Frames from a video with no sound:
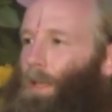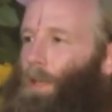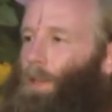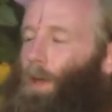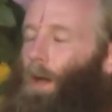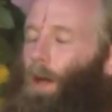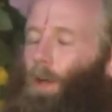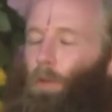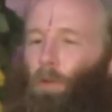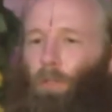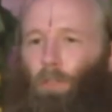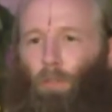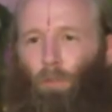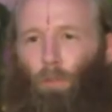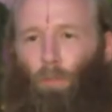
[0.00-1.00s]
The other
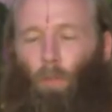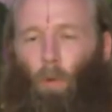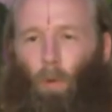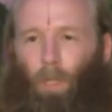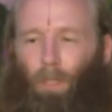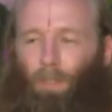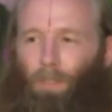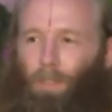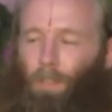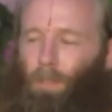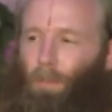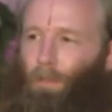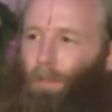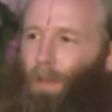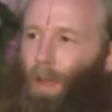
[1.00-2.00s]
2
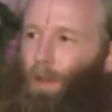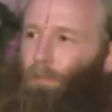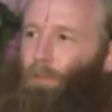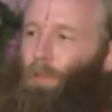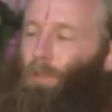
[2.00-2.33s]
points have to